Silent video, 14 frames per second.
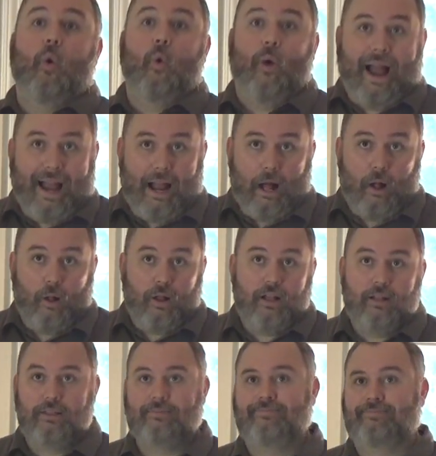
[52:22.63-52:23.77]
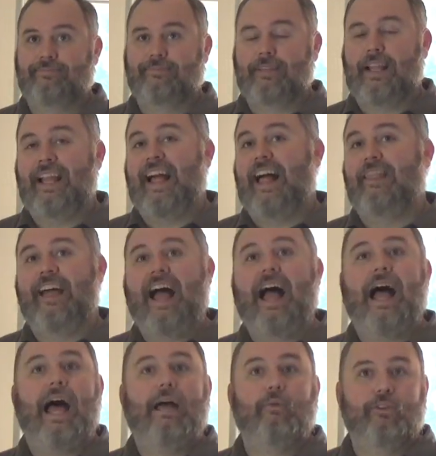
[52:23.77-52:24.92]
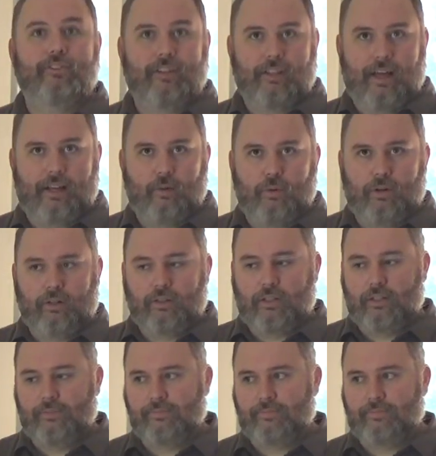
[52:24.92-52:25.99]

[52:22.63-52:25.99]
Wow. That was a lot of work.